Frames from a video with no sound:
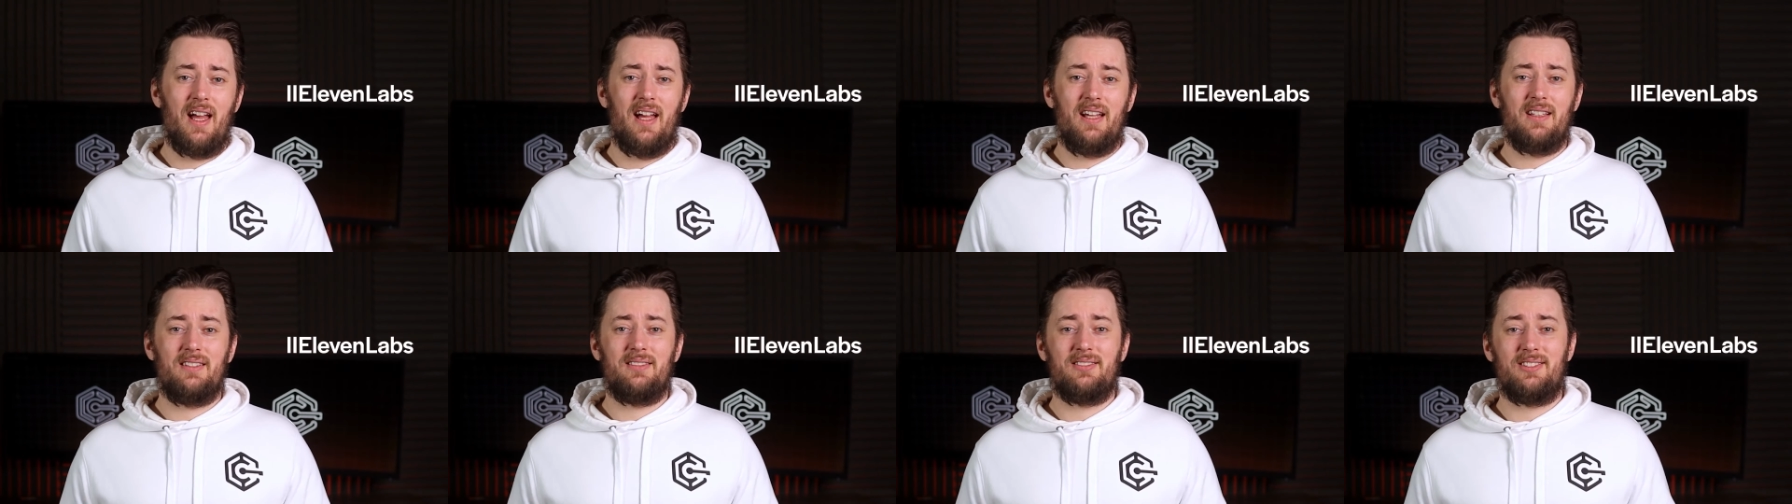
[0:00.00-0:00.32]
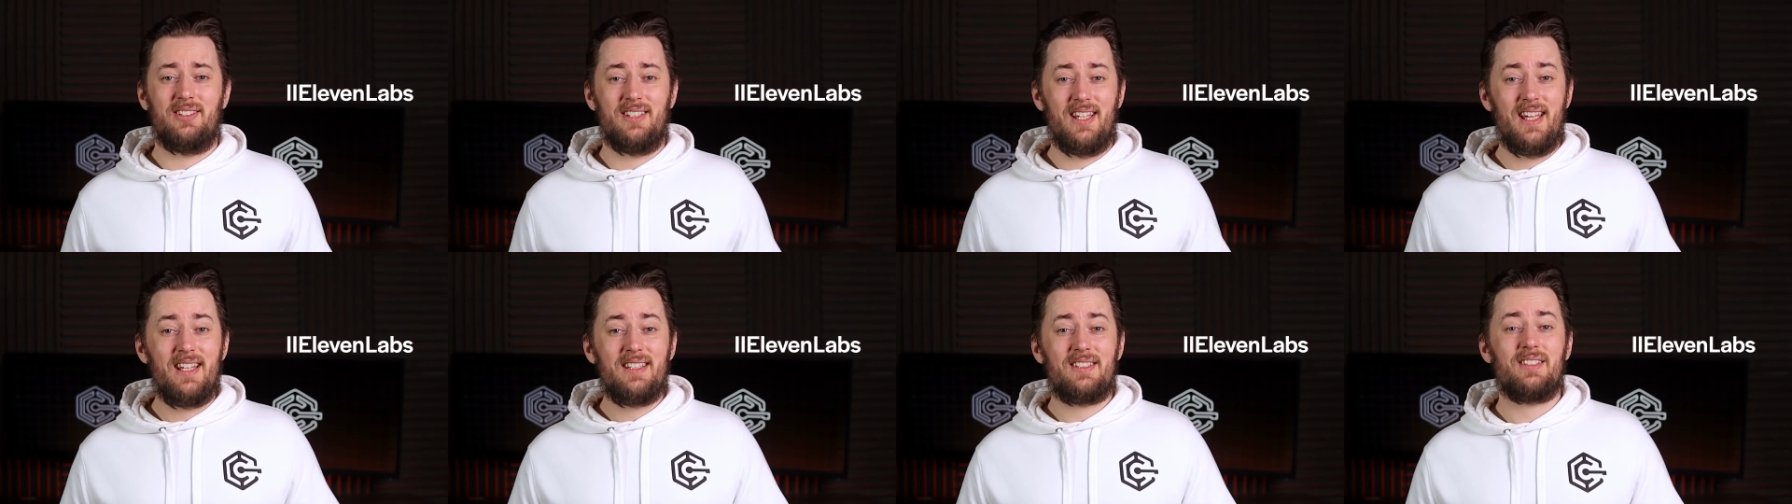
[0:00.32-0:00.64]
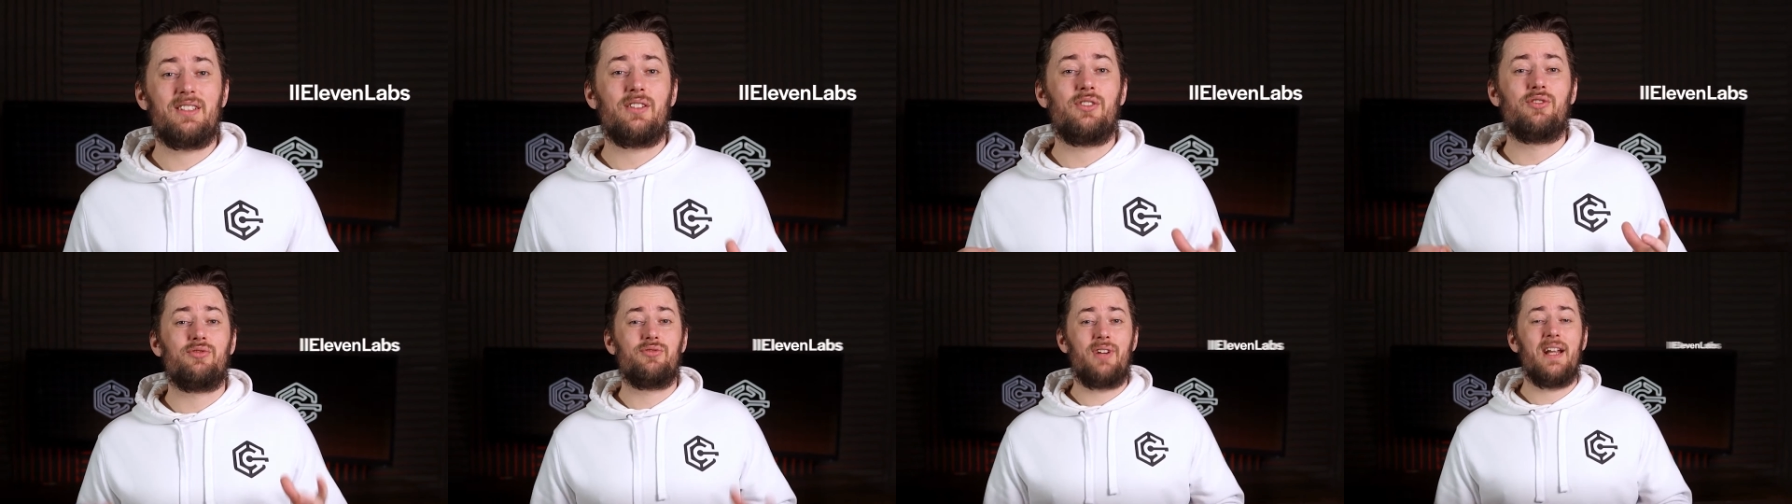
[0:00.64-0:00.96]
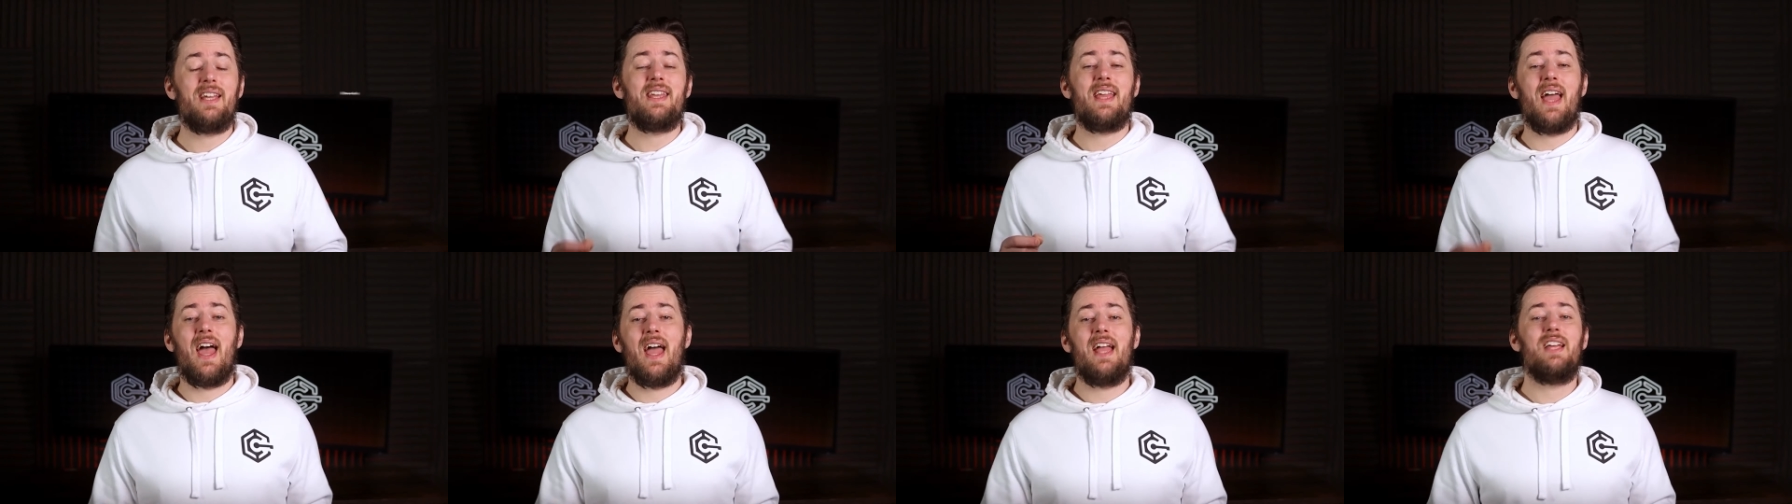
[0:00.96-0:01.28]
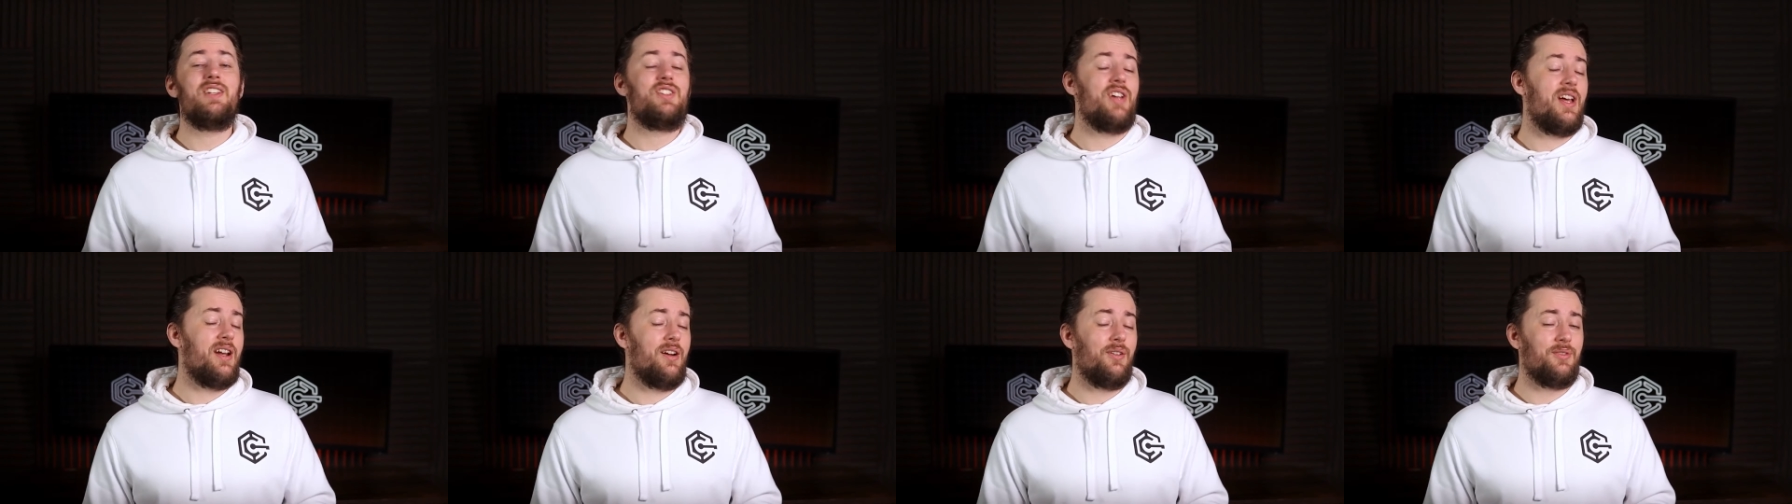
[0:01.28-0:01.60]
and it's a great
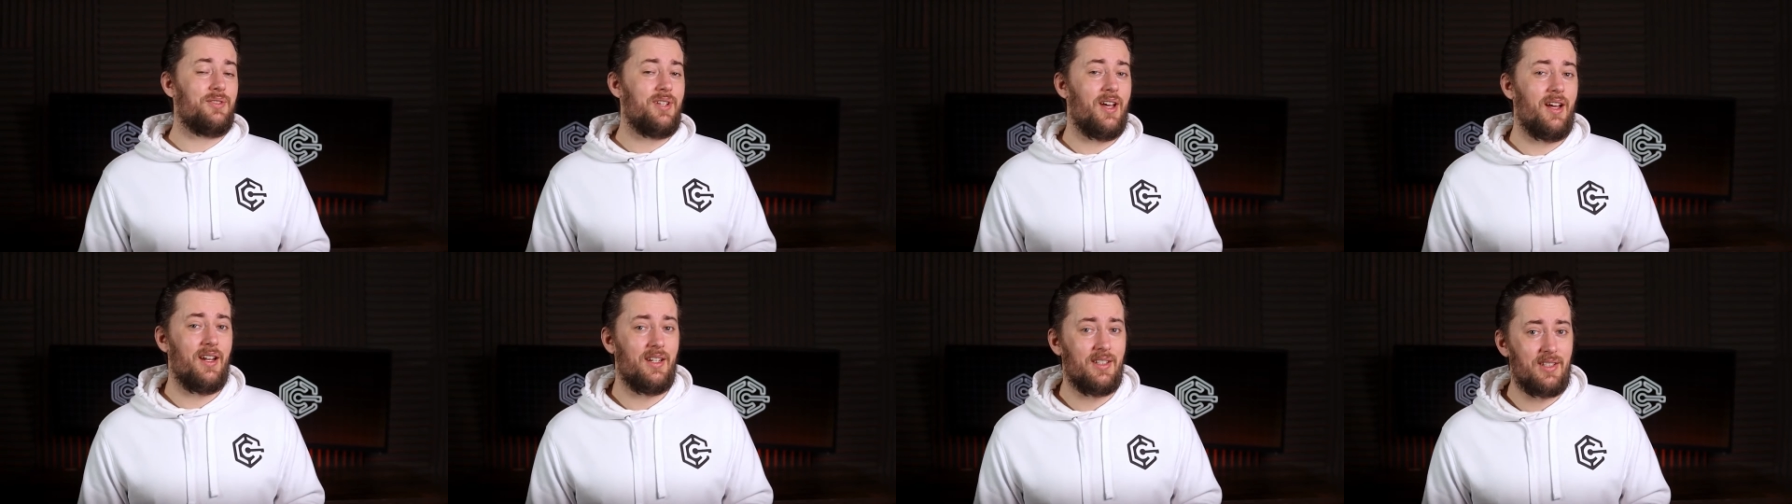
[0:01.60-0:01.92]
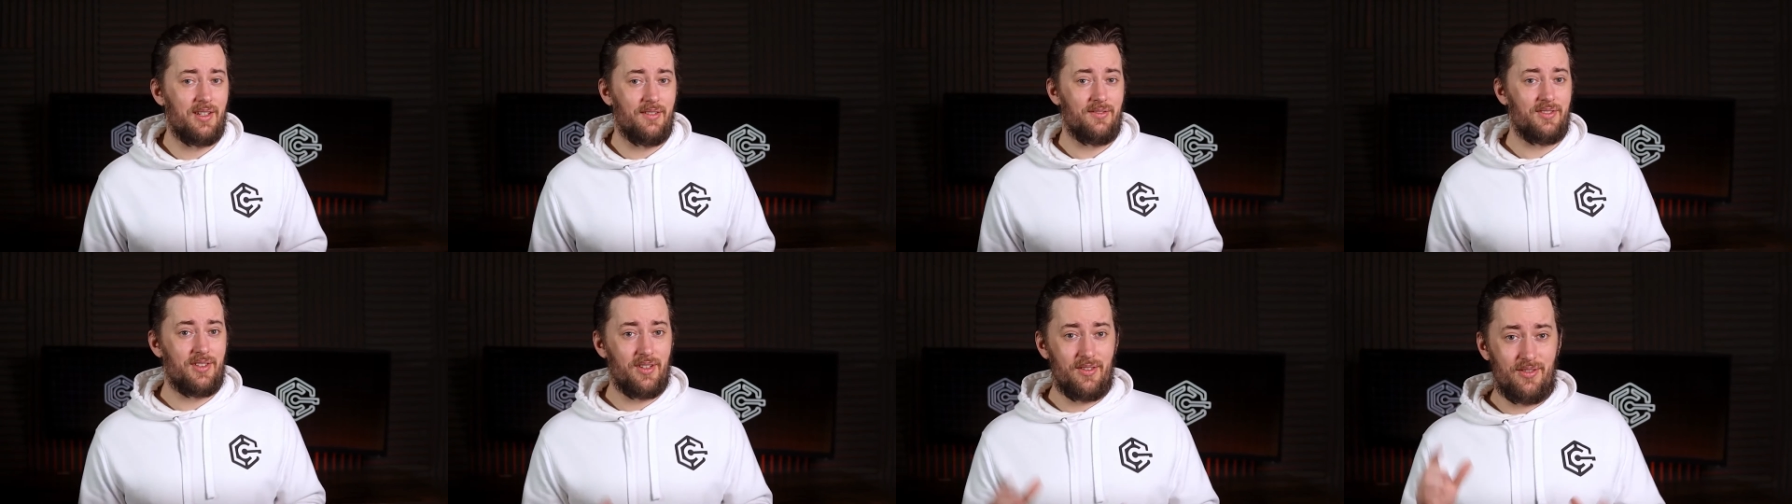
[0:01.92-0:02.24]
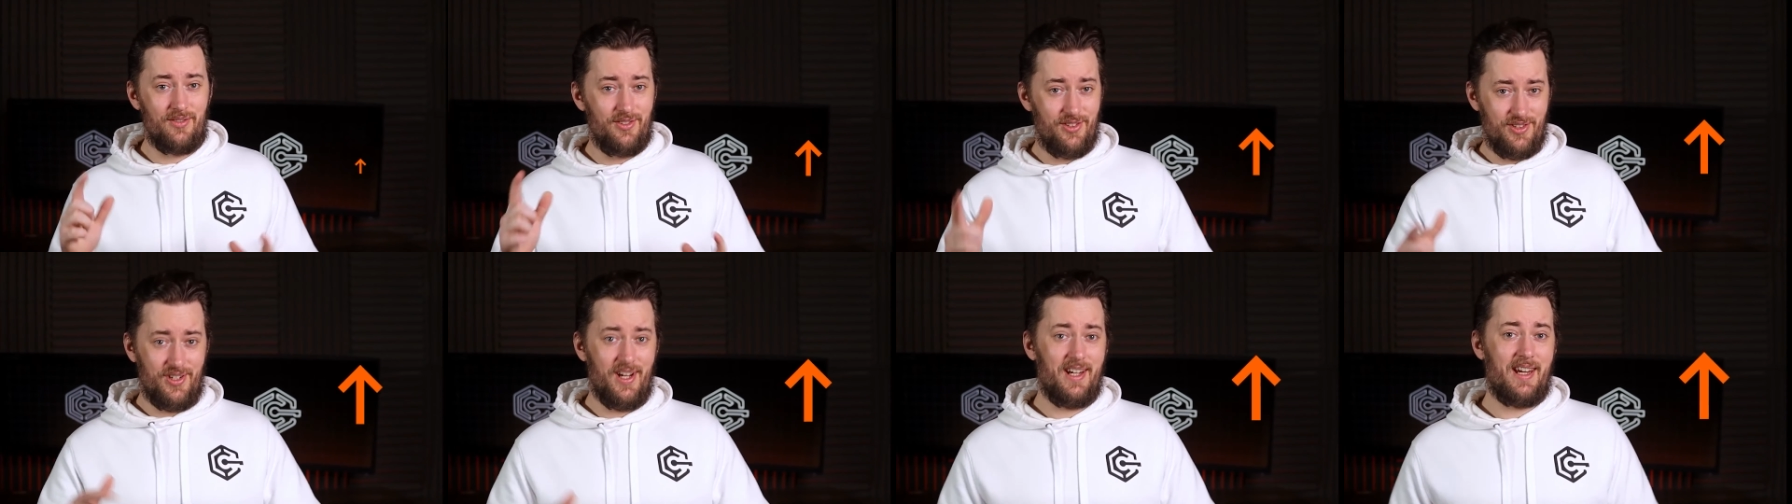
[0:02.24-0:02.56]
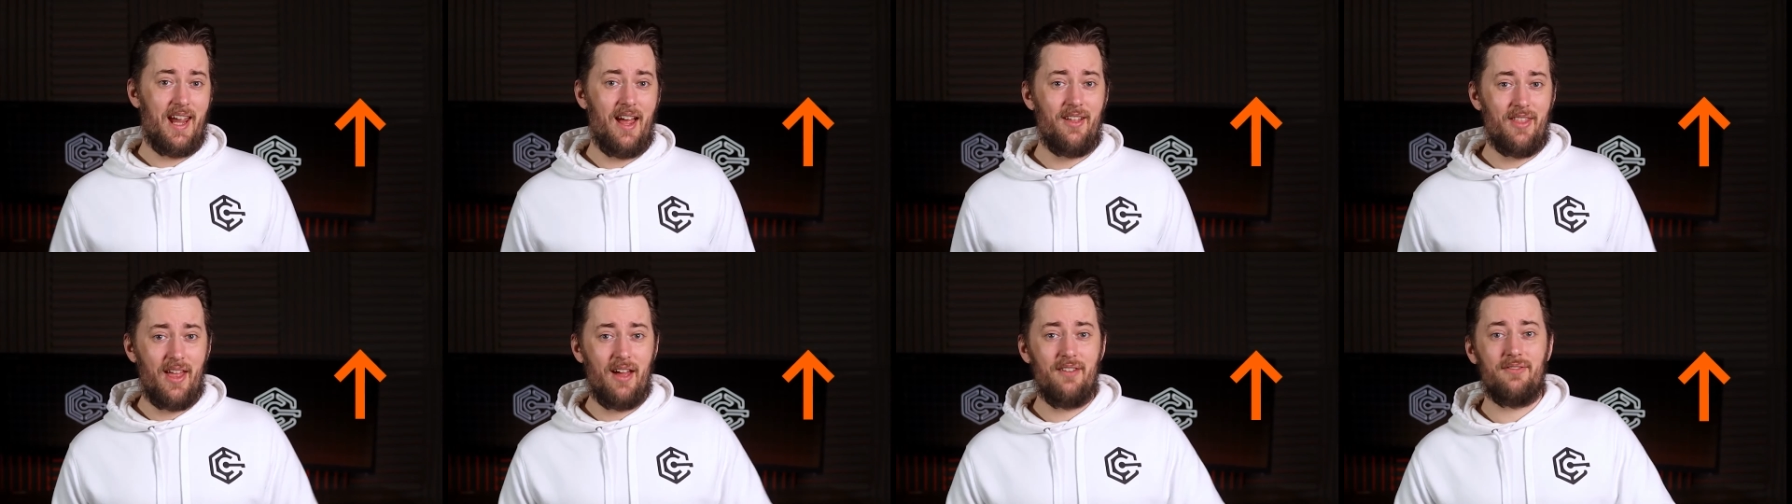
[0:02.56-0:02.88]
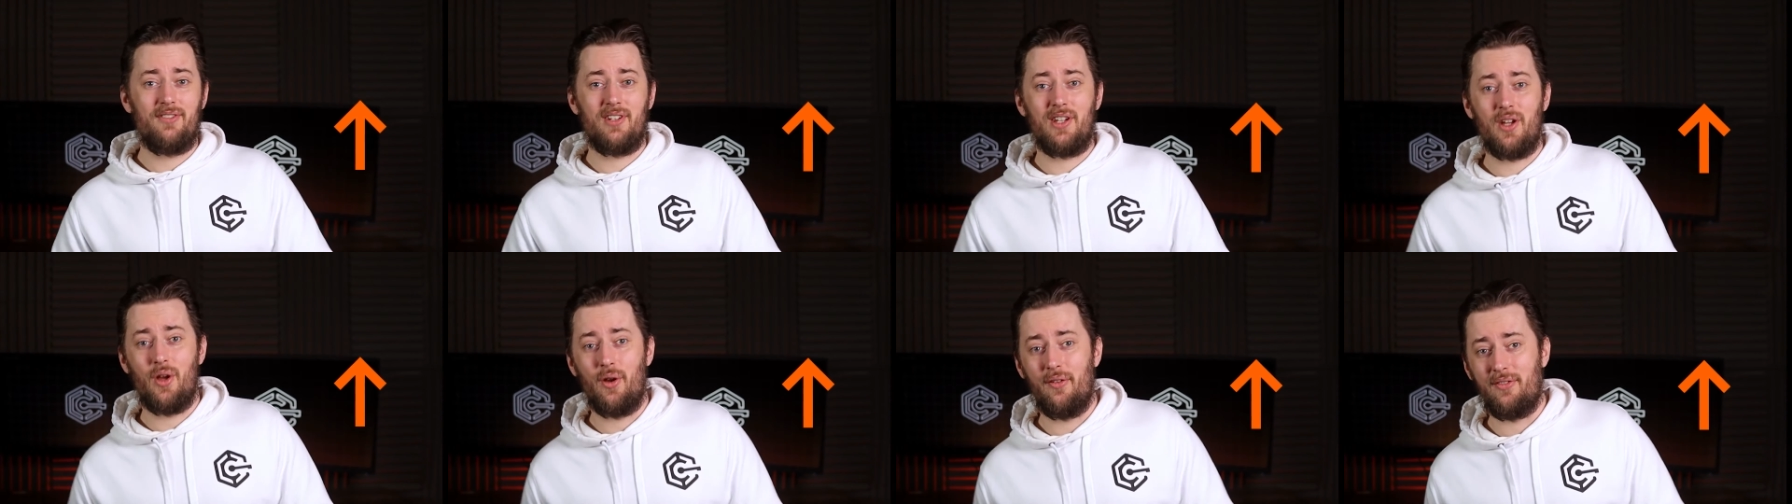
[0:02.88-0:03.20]
HeyGen alternative, so check out that
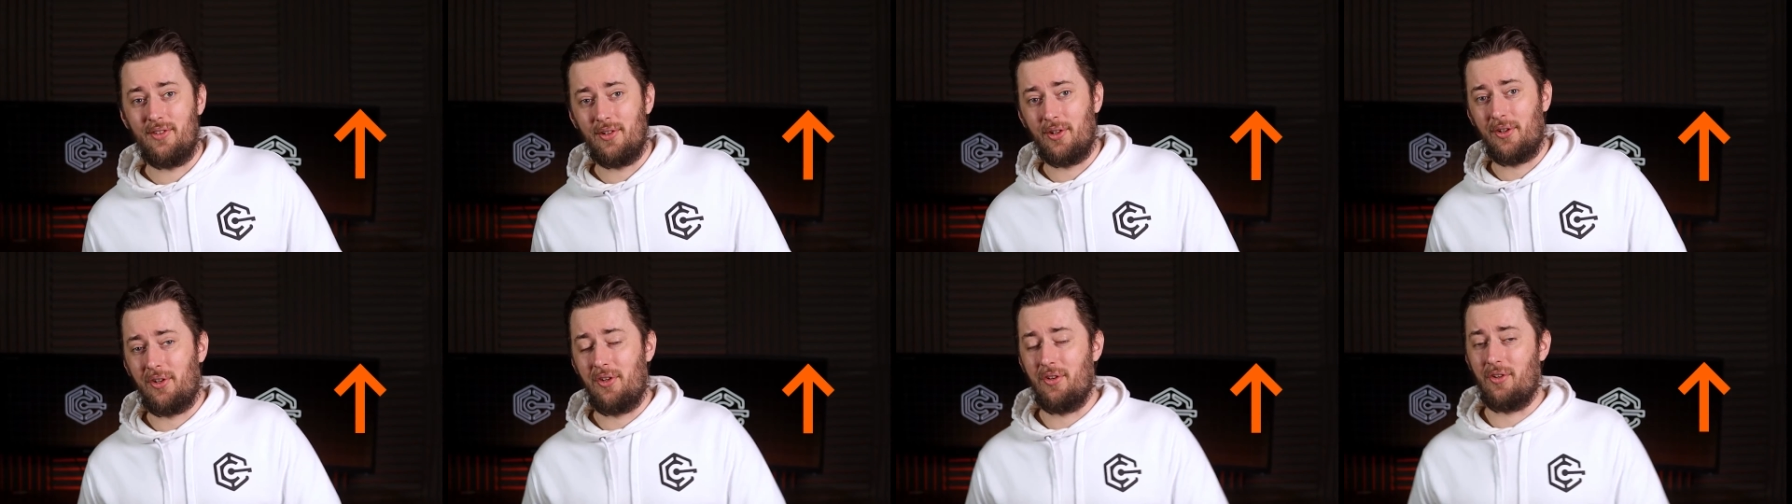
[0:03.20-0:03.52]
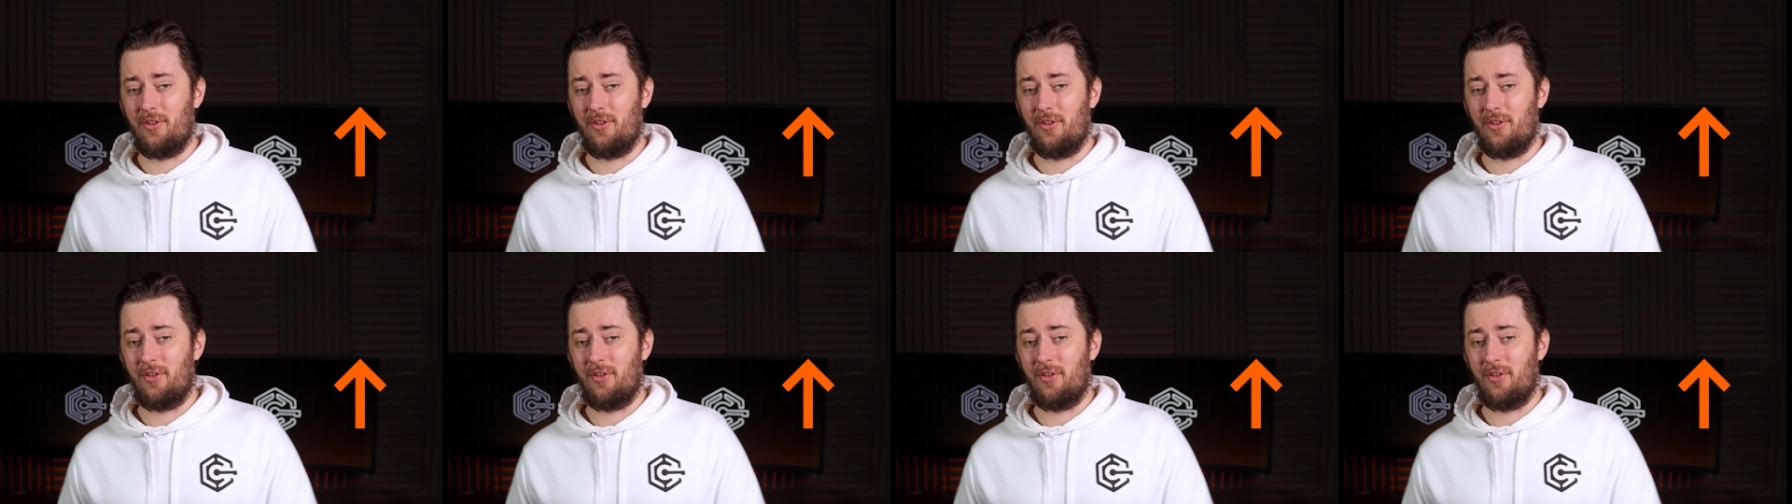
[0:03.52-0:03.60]
video if you're